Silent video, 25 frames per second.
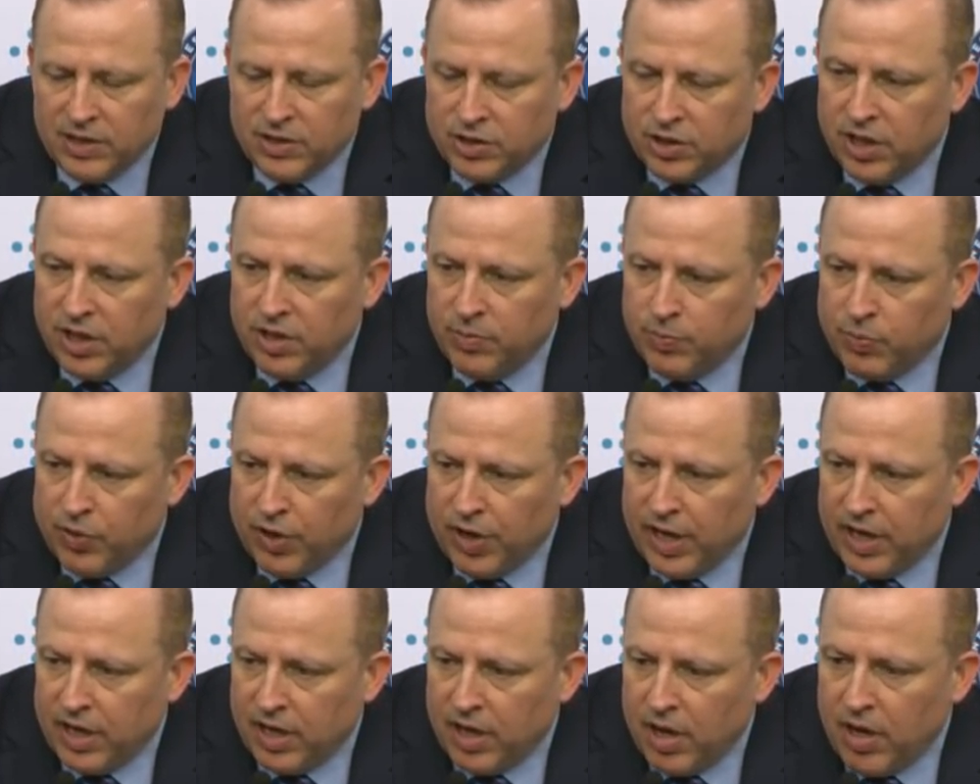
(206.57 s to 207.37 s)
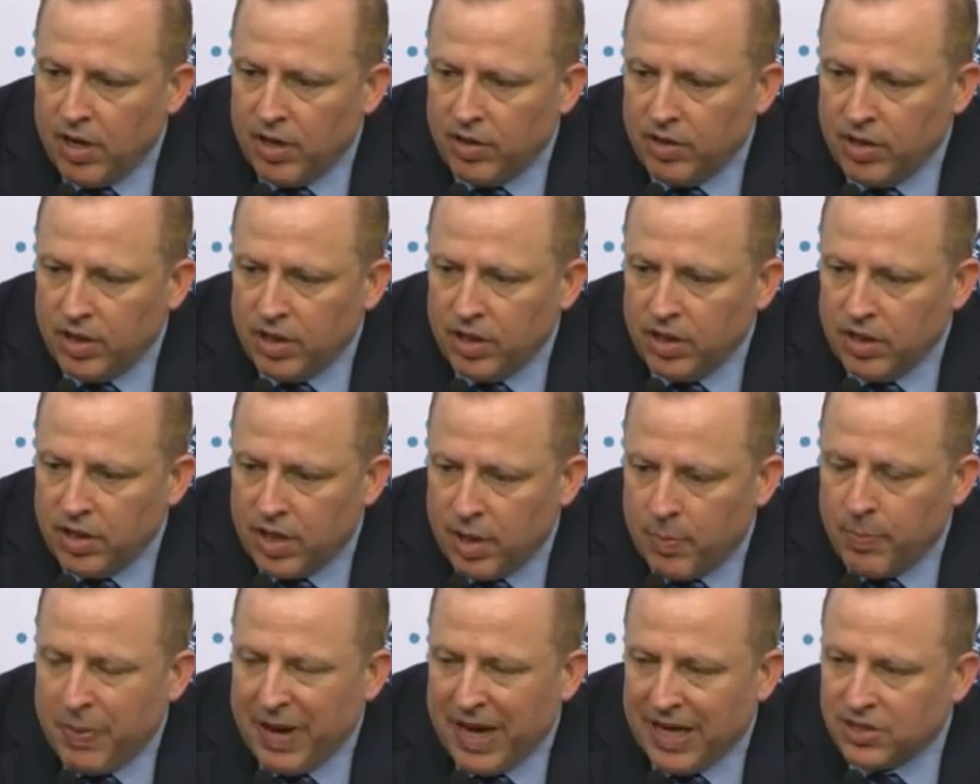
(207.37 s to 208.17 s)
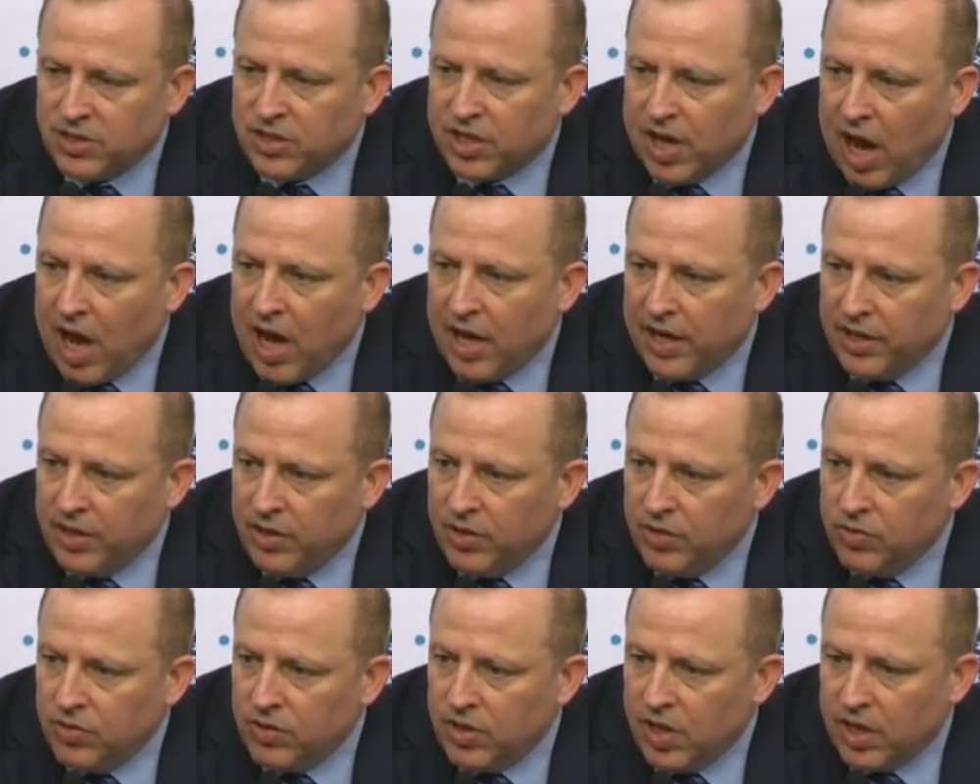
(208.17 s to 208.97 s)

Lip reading: should bring it. The best out of you.